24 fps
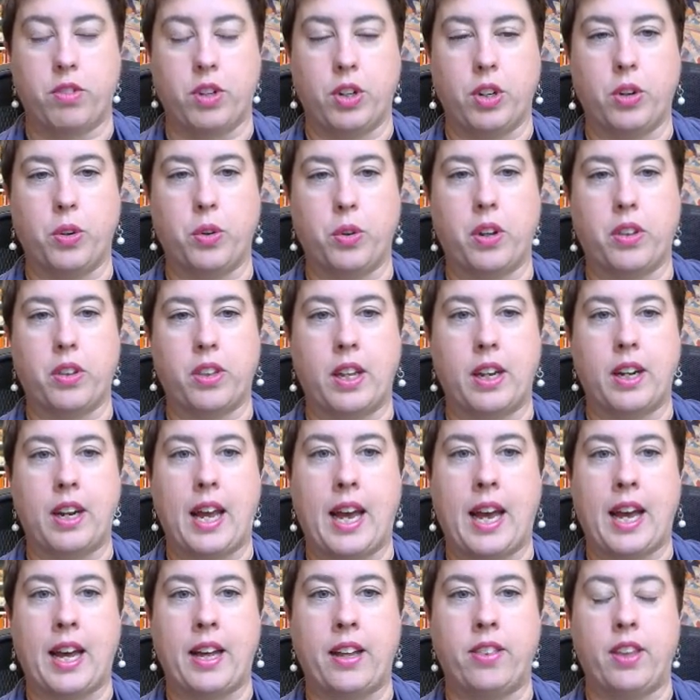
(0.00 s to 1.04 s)
then
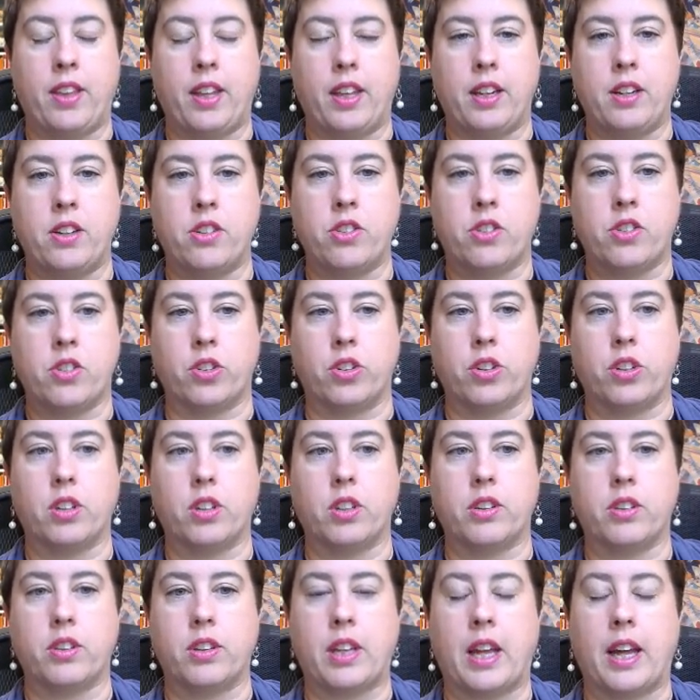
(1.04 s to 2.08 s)
add and insert
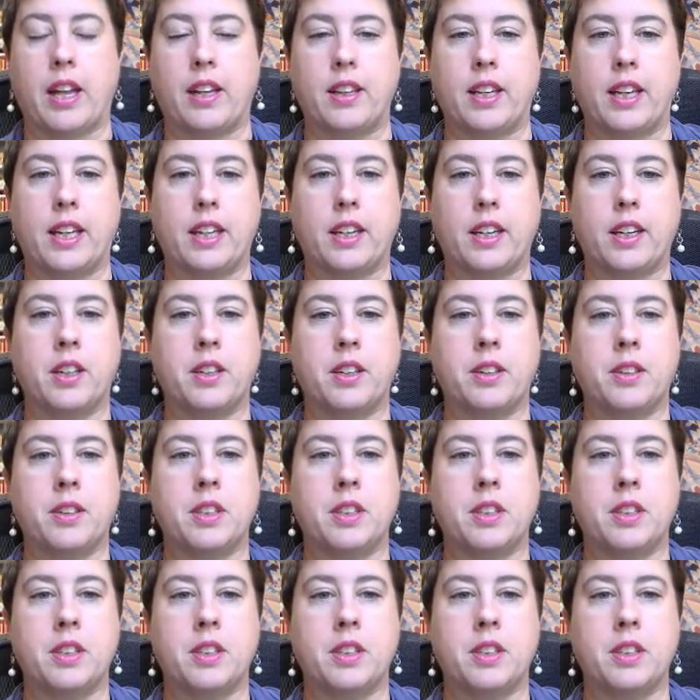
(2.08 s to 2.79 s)
that link.